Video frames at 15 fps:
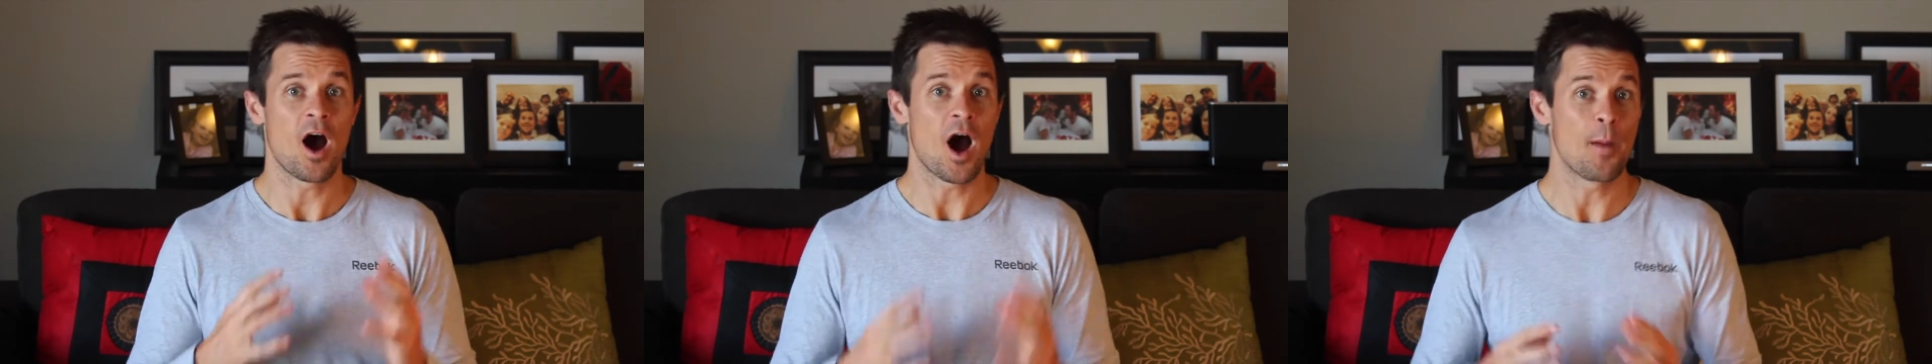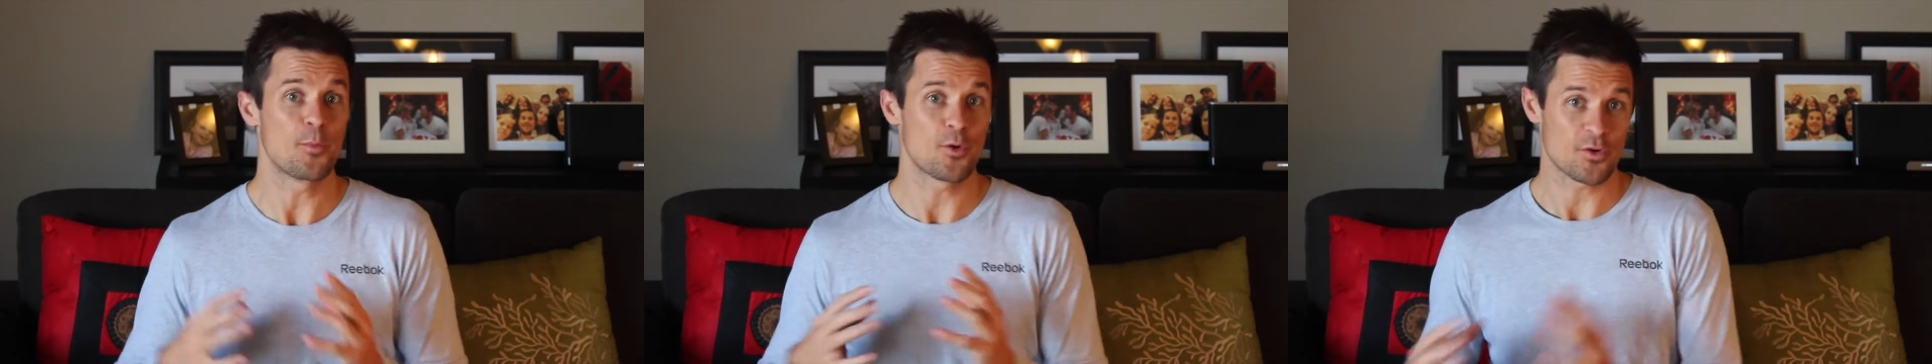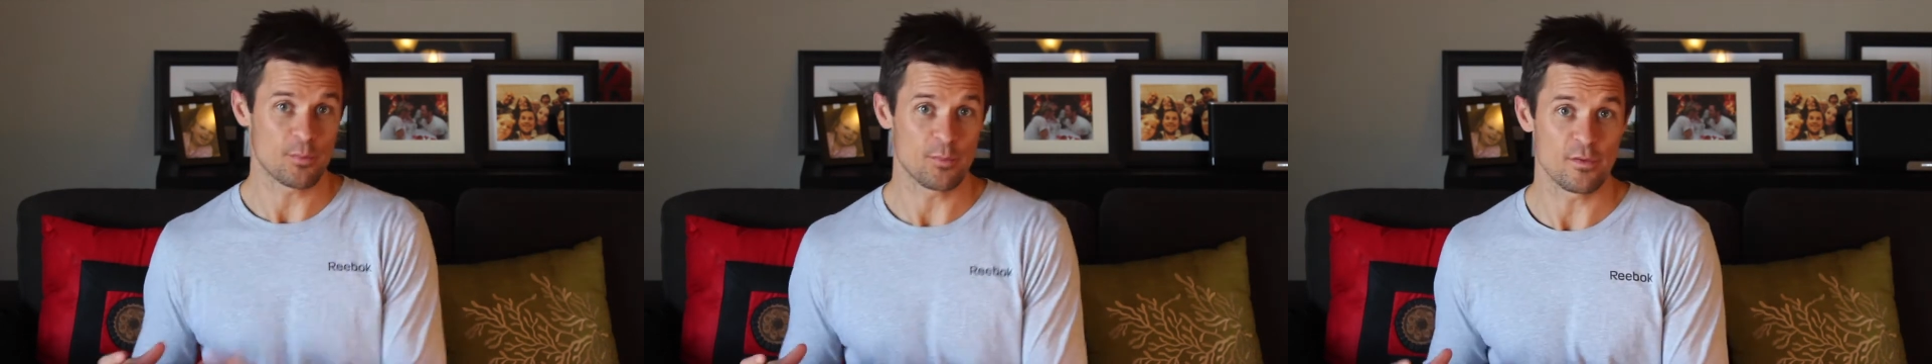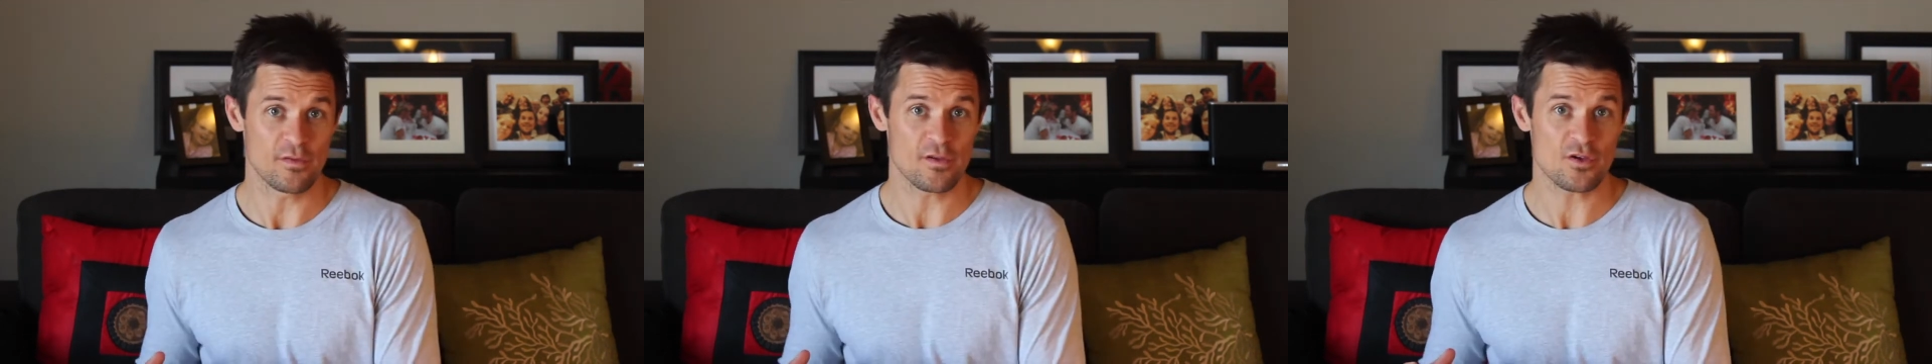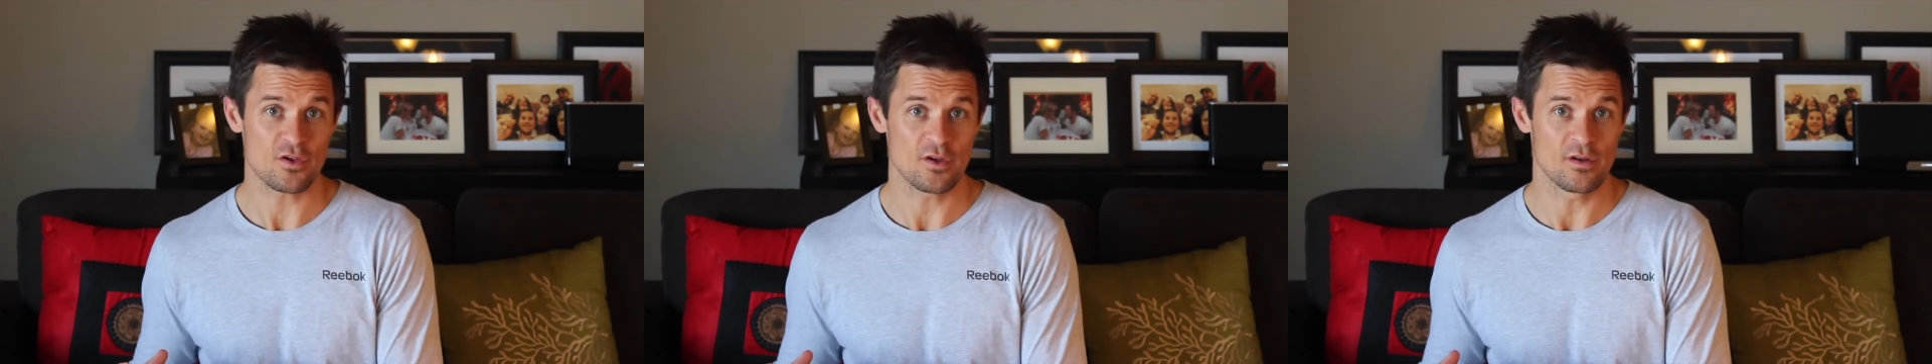"I'm not a
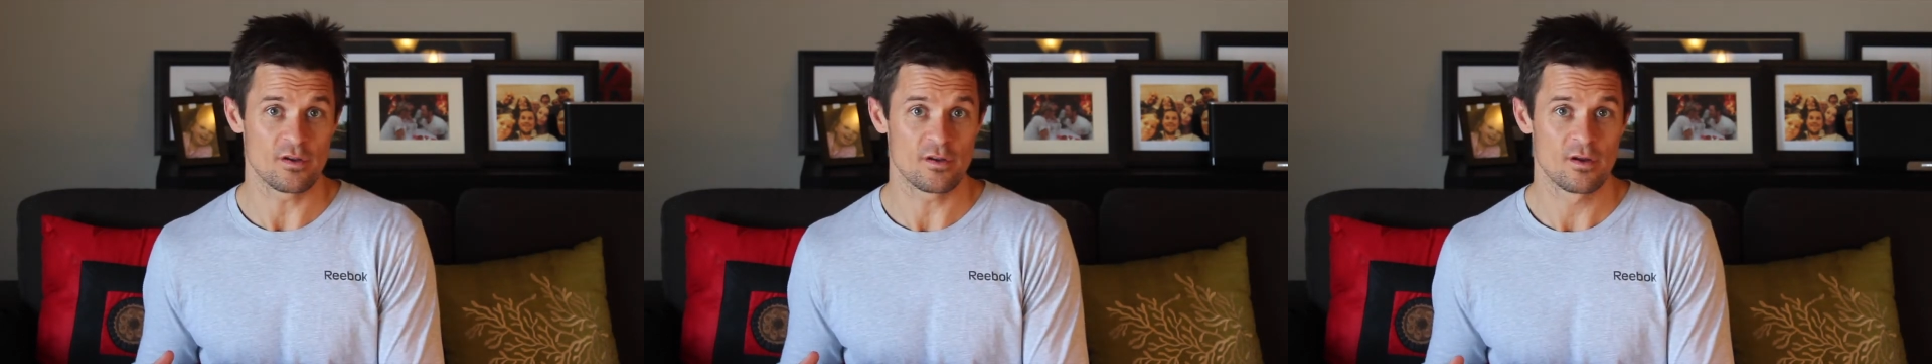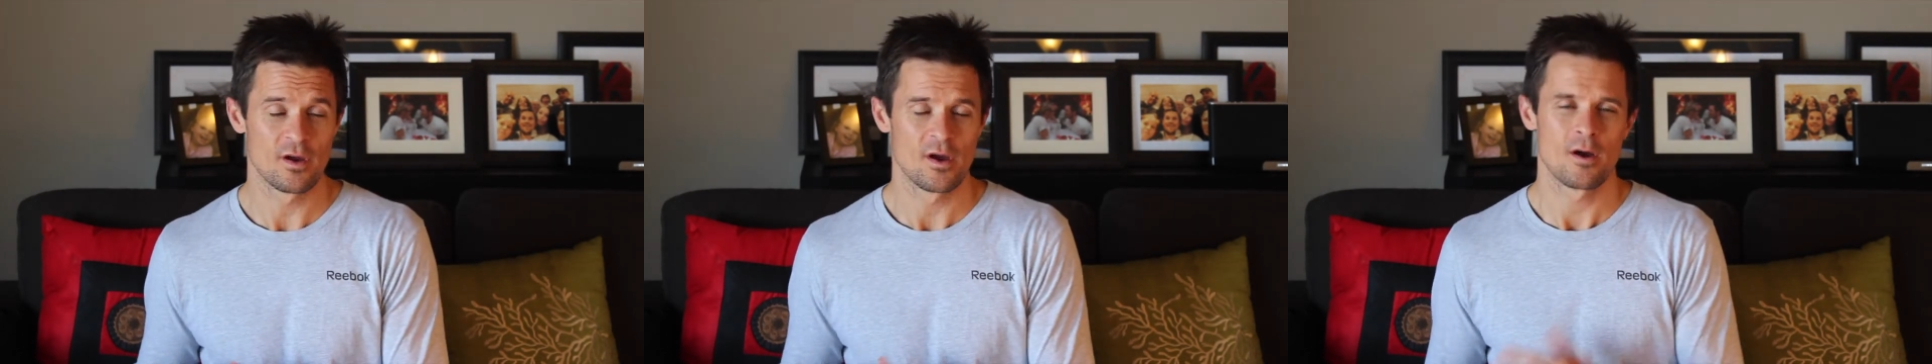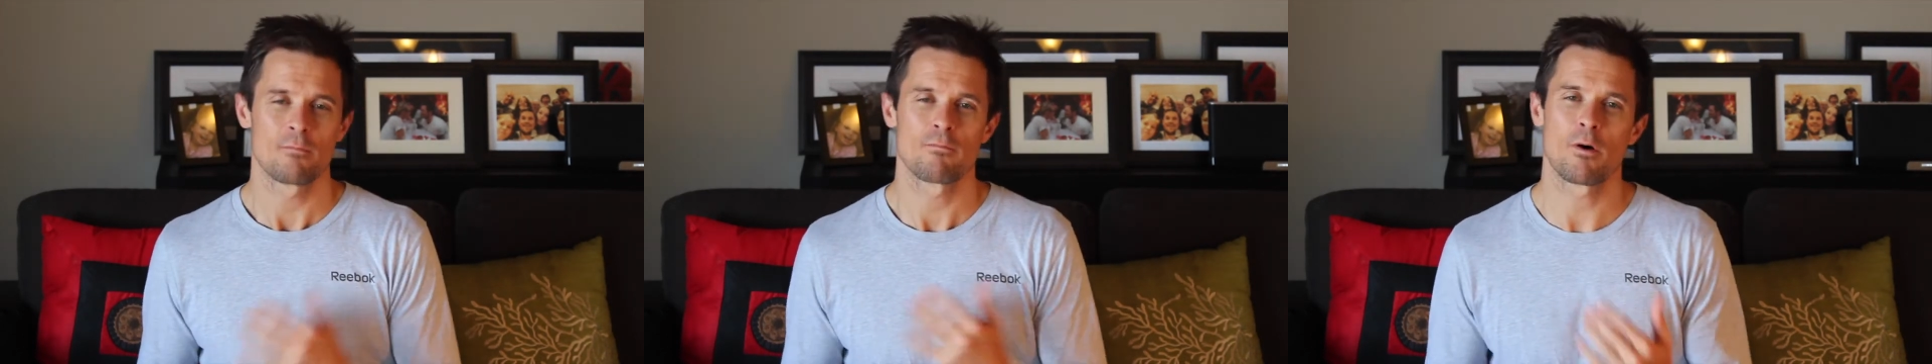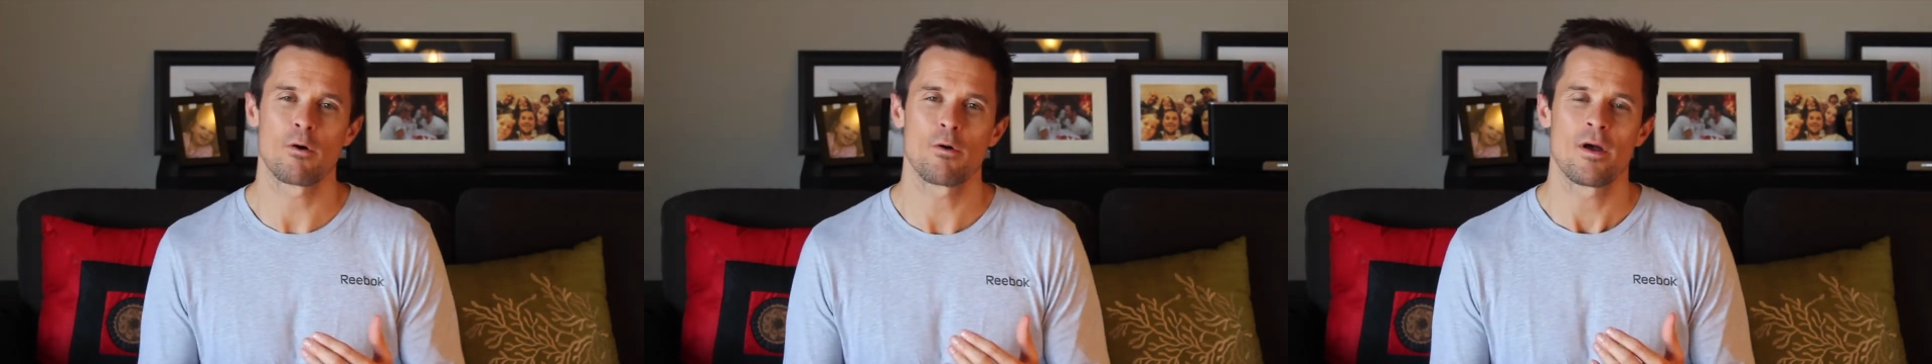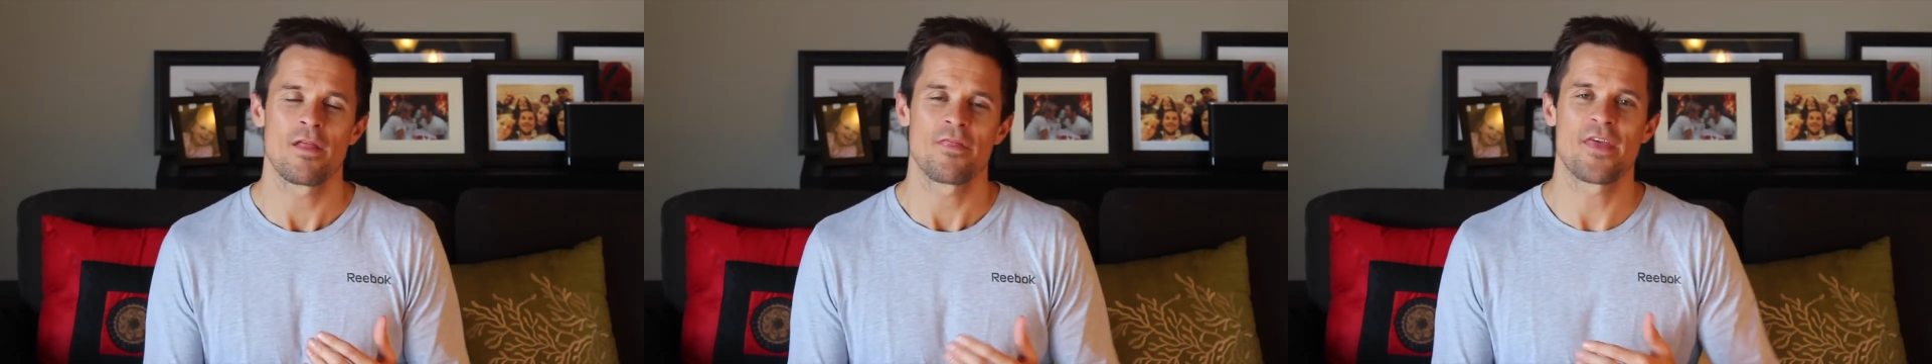musician,"
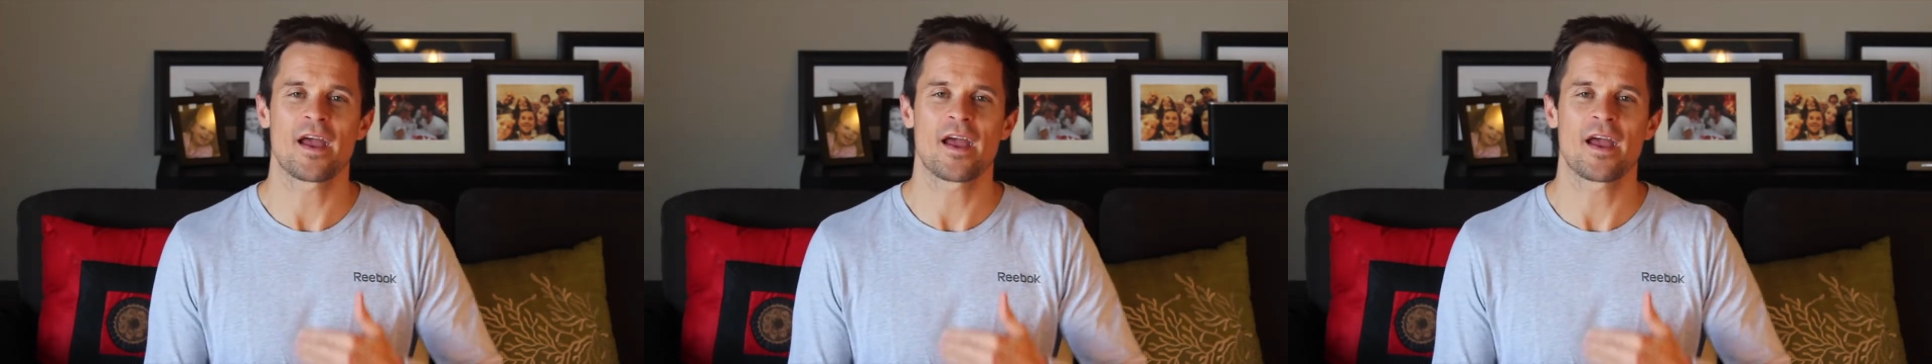well,